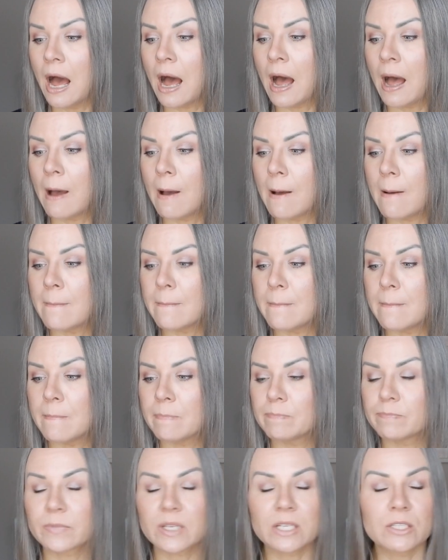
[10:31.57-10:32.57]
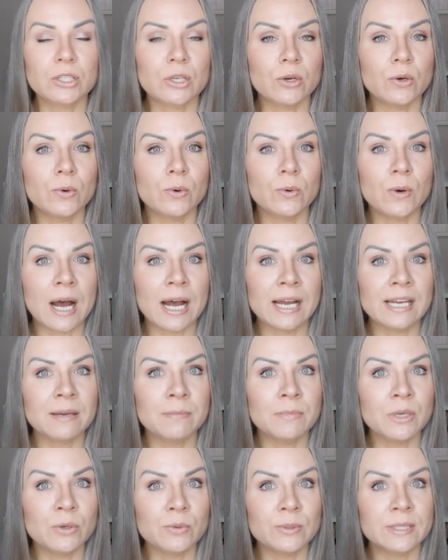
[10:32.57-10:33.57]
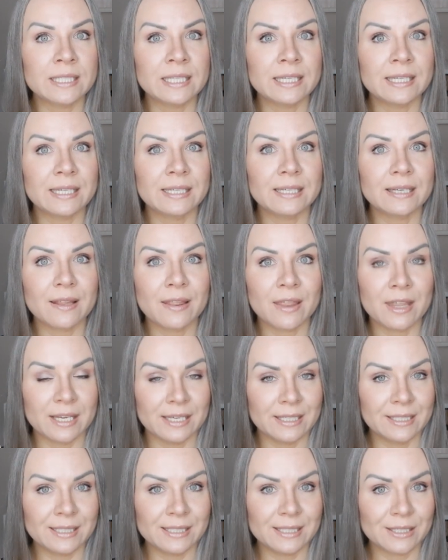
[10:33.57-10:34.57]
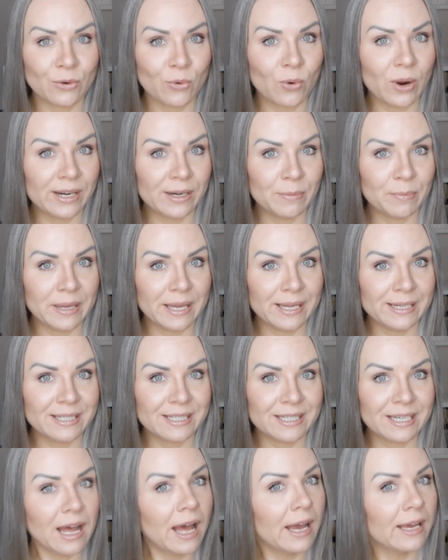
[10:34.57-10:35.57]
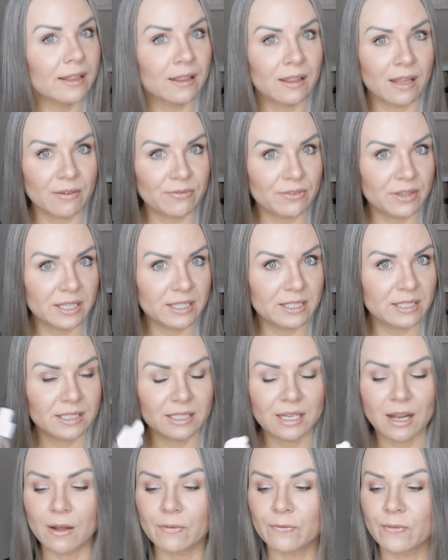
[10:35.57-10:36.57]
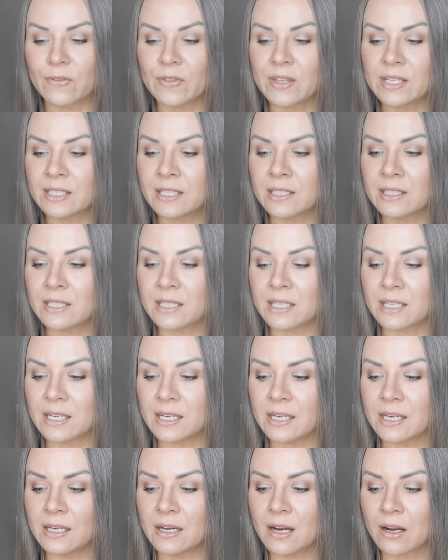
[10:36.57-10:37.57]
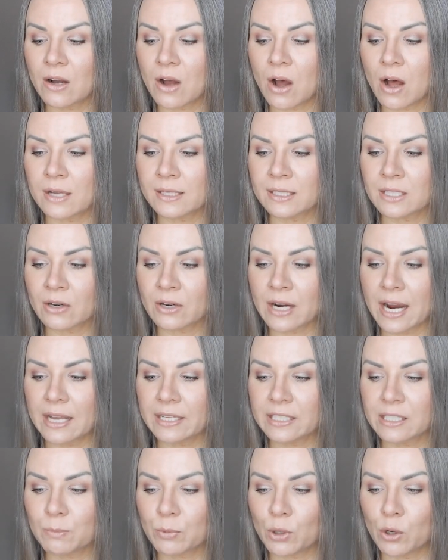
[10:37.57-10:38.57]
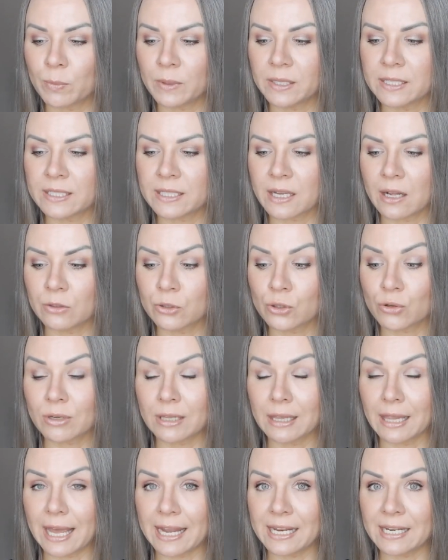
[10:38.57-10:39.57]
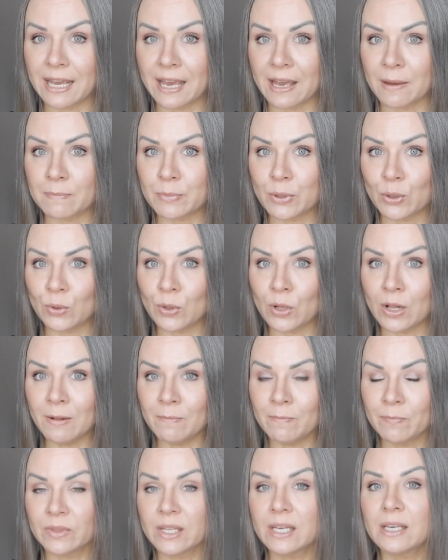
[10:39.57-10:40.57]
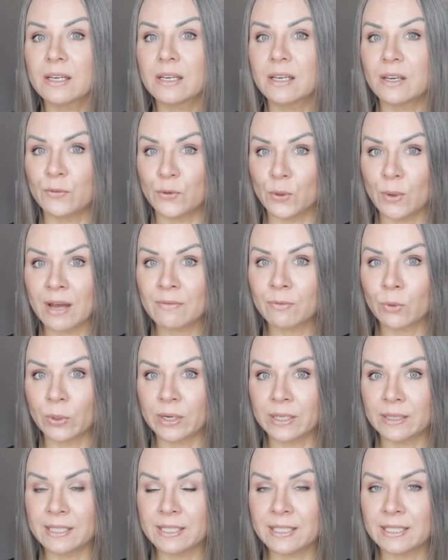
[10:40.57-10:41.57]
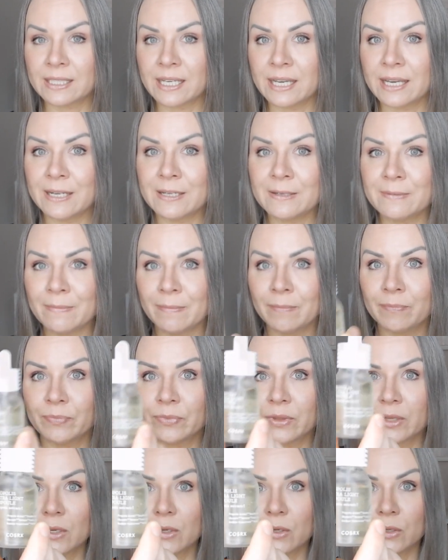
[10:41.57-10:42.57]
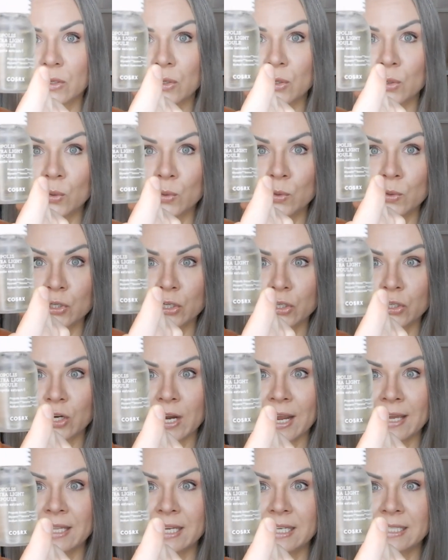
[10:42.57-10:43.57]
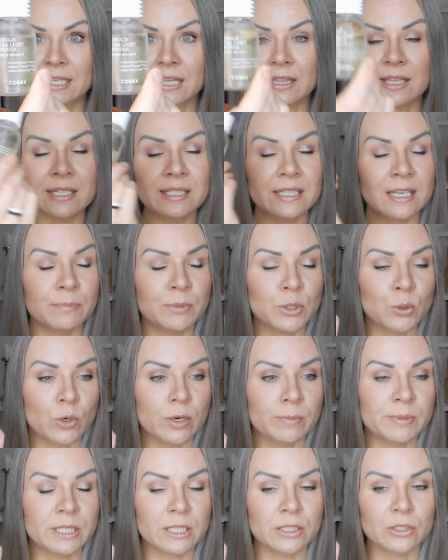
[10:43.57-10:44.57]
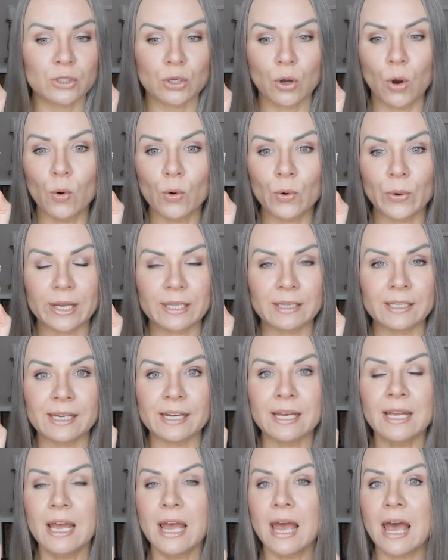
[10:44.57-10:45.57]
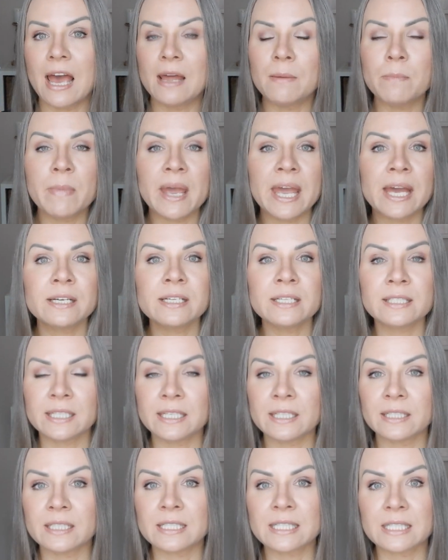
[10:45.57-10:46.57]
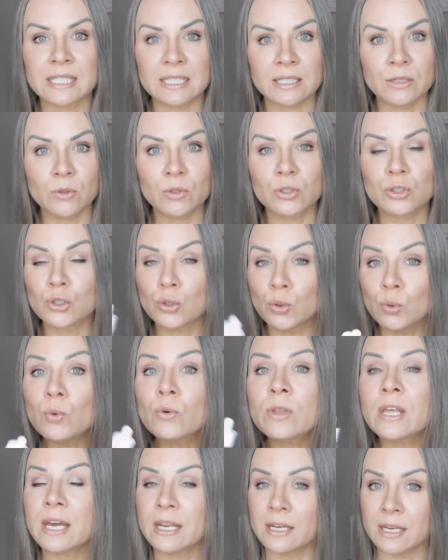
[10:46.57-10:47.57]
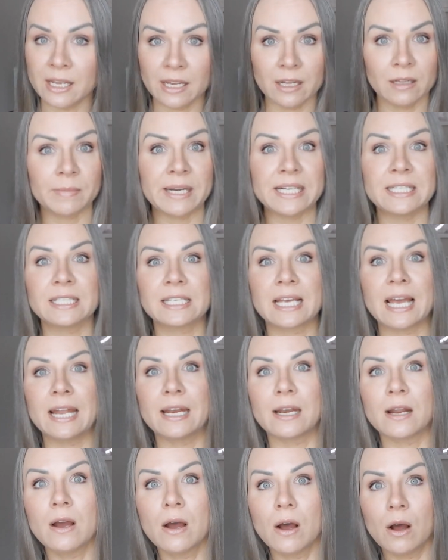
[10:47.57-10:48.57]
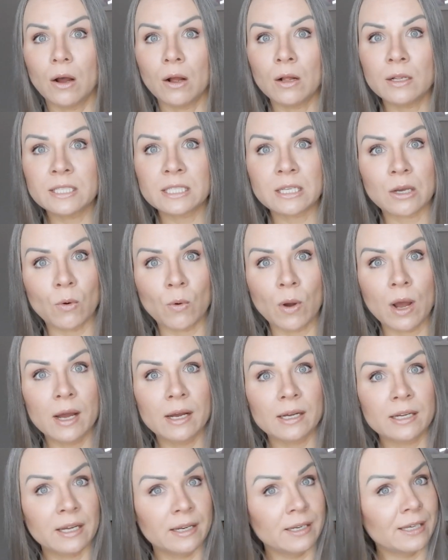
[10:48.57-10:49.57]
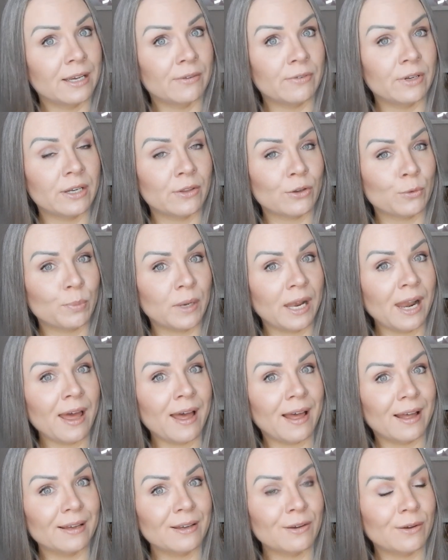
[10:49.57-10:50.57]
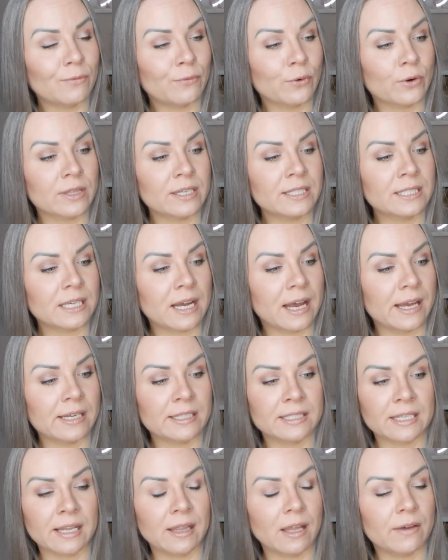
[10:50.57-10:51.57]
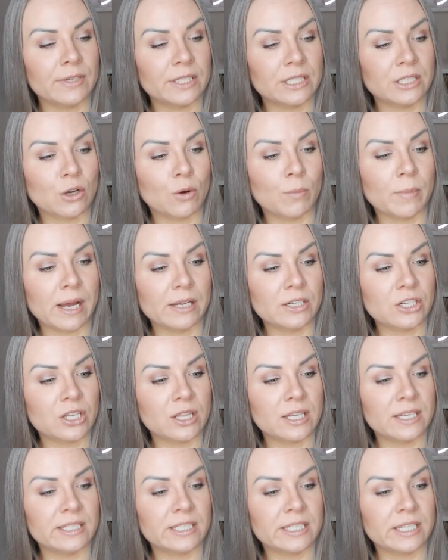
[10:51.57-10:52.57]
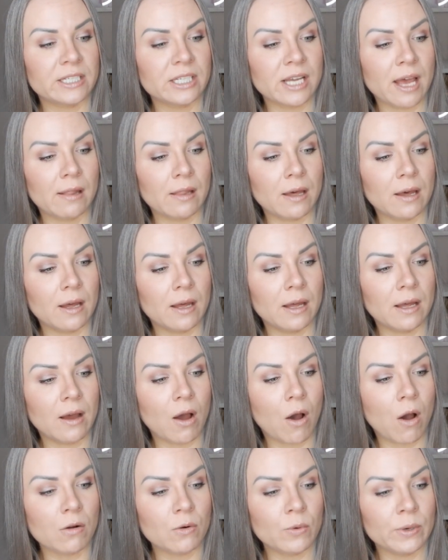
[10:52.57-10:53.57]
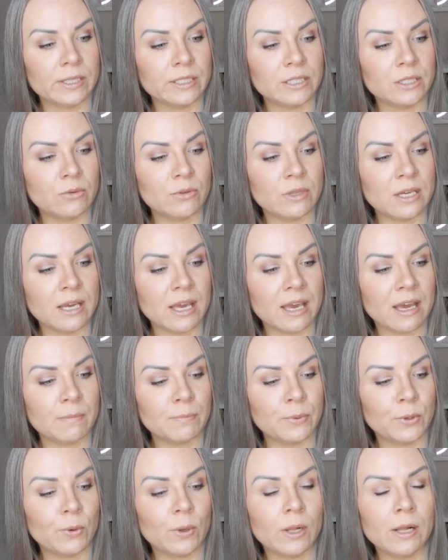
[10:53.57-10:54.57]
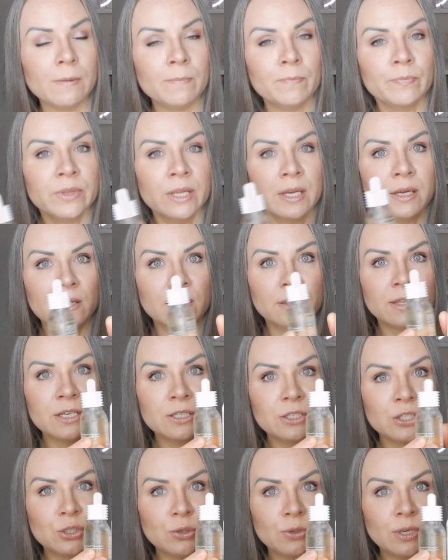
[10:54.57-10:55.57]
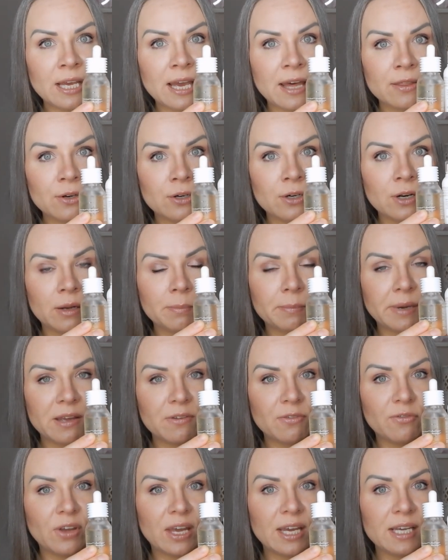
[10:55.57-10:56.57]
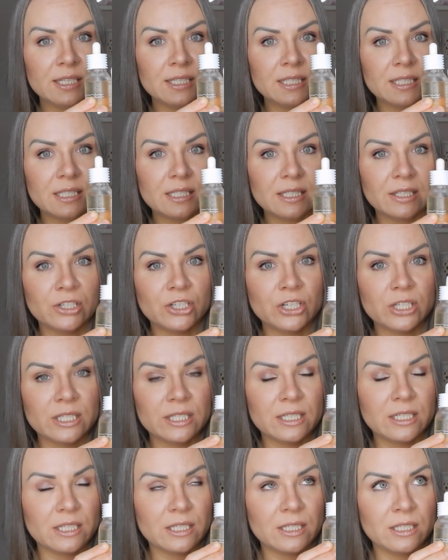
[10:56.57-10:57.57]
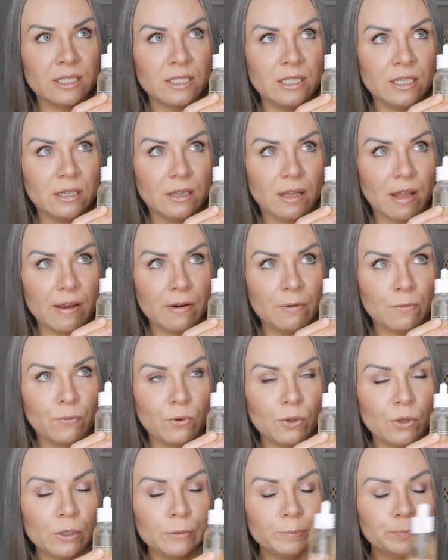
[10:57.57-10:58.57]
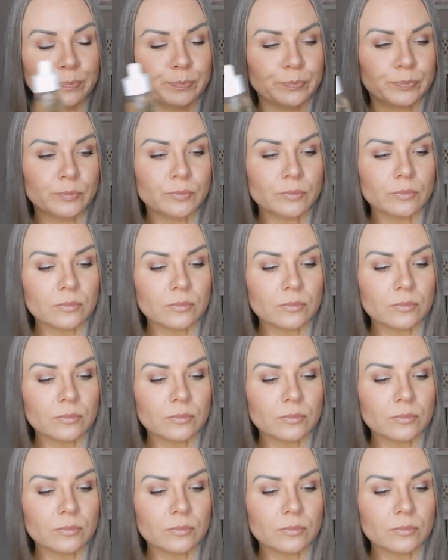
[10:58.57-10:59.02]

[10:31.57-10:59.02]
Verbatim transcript: Um, so I am using this quite a bit. I love stuff. This is the COSRX Propolis Ultra Light Ampule. If you have oily skin, you should try this. This absorbs so quickly, and man, does it soothe and heal my skin. Also, gonna give another plug for this guy because I love it so much. The Centella Aqua Soothing Ampule. These two together on my face, just delightful.